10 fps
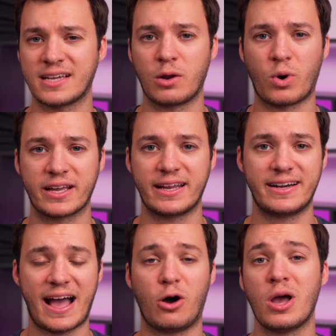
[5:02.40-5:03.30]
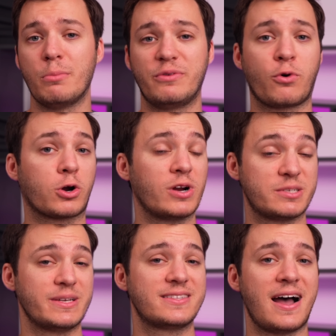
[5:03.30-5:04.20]
gonna wanna get it out before
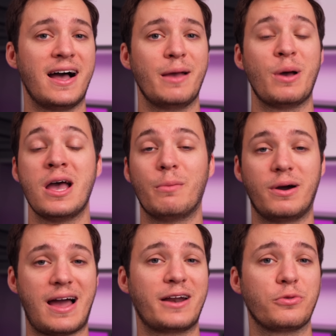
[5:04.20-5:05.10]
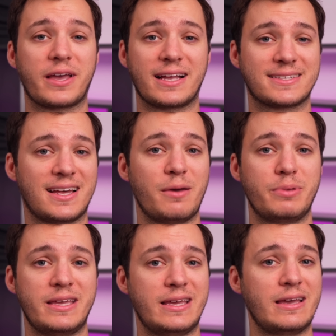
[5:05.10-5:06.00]
Christmas time, but I don't think it's gonna
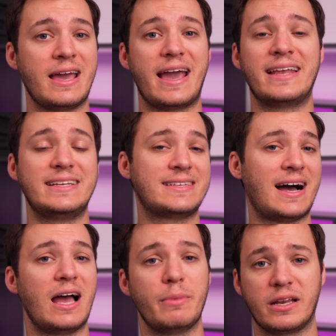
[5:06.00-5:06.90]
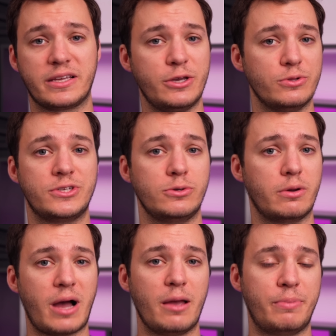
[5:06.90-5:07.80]
be any time in Q two,
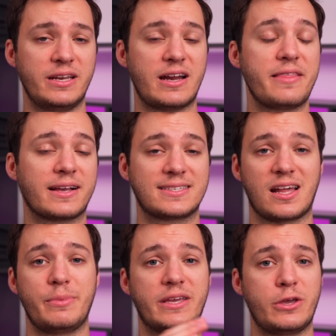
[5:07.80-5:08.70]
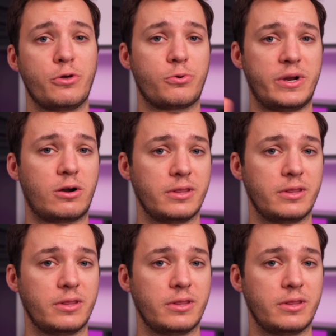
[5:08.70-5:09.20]
in my opinion. I think it's gonna be Q three or